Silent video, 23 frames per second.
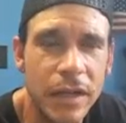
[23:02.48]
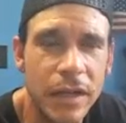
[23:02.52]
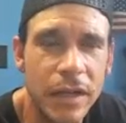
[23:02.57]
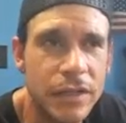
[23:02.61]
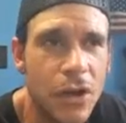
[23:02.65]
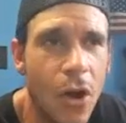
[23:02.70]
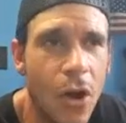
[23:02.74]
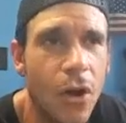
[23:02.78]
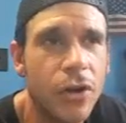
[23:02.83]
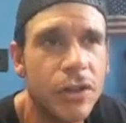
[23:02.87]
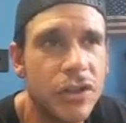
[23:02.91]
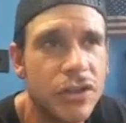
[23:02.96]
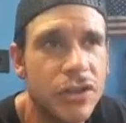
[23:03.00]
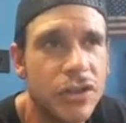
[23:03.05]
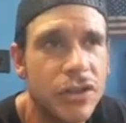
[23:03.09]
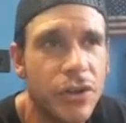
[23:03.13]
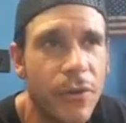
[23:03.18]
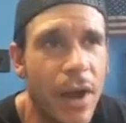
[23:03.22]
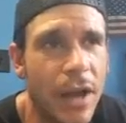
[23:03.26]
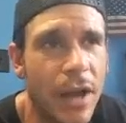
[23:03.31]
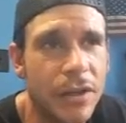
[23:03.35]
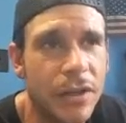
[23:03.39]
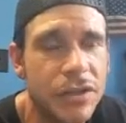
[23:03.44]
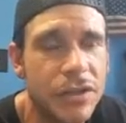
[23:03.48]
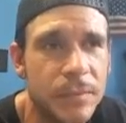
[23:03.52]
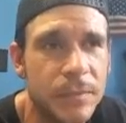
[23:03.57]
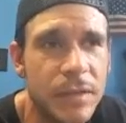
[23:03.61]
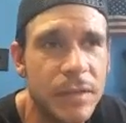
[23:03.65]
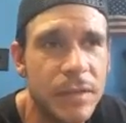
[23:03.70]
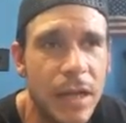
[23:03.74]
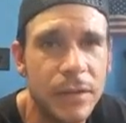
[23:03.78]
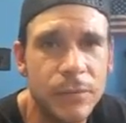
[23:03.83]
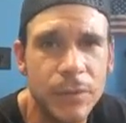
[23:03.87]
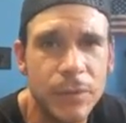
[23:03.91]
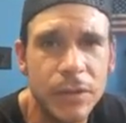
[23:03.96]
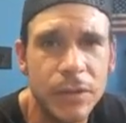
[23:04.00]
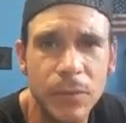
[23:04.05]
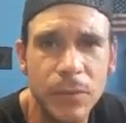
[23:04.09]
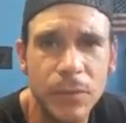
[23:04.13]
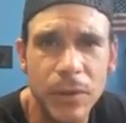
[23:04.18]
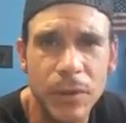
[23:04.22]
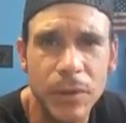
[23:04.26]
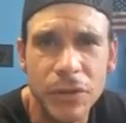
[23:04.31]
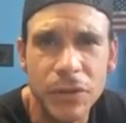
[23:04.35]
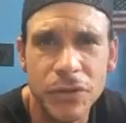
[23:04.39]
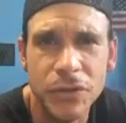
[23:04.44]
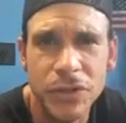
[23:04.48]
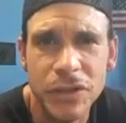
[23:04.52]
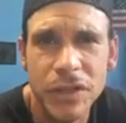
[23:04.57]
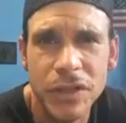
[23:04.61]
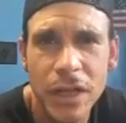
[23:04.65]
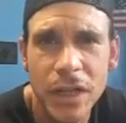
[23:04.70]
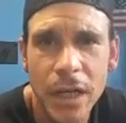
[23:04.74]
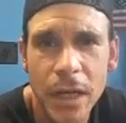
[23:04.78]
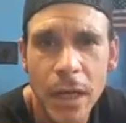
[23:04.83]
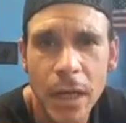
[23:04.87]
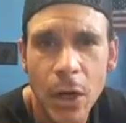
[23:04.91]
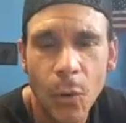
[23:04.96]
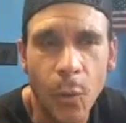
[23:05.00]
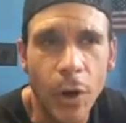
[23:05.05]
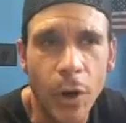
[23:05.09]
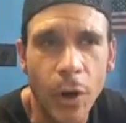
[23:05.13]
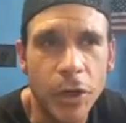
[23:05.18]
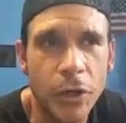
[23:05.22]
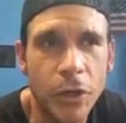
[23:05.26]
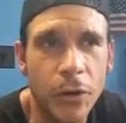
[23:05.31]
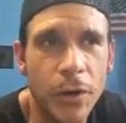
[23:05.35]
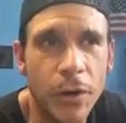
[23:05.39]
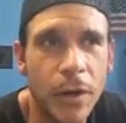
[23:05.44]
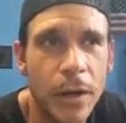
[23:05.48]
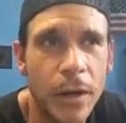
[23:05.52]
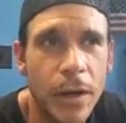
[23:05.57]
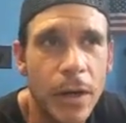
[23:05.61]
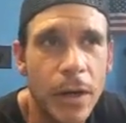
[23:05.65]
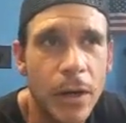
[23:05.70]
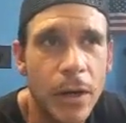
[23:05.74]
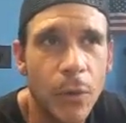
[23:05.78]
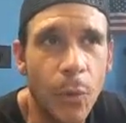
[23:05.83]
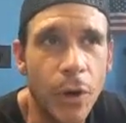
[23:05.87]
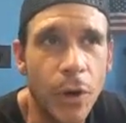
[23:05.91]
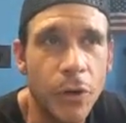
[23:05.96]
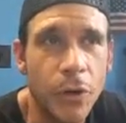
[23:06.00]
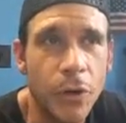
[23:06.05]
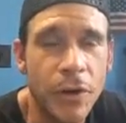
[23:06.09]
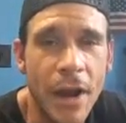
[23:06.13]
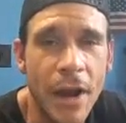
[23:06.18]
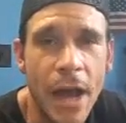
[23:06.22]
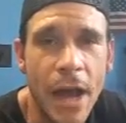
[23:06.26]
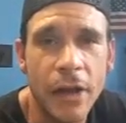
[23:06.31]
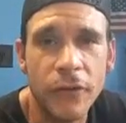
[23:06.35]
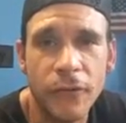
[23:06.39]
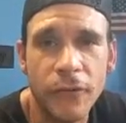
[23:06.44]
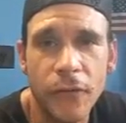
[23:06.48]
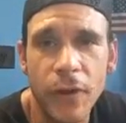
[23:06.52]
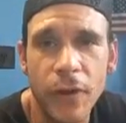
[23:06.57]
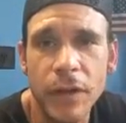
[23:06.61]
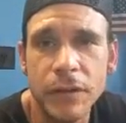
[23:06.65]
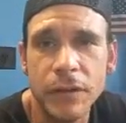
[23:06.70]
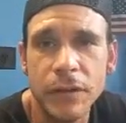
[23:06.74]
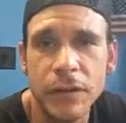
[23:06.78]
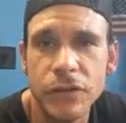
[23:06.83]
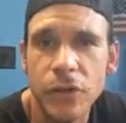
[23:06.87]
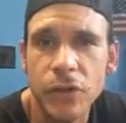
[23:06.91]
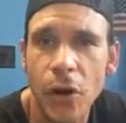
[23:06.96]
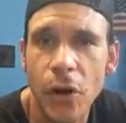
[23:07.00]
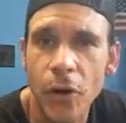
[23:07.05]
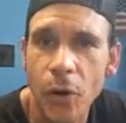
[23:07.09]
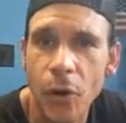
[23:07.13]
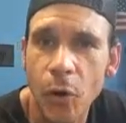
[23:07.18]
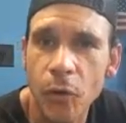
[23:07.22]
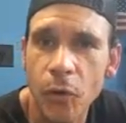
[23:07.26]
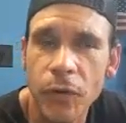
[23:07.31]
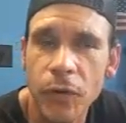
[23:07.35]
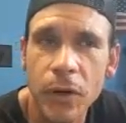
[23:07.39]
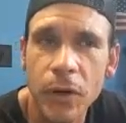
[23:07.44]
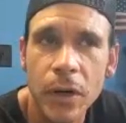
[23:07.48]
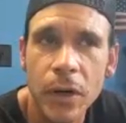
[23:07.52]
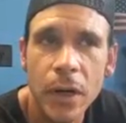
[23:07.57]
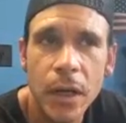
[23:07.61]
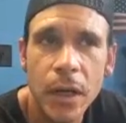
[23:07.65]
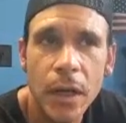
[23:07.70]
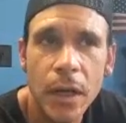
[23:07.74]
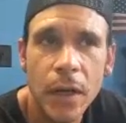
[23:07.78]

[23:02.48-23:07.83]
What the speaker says: It's hard to scratch sometimes when you're not afraid to start over.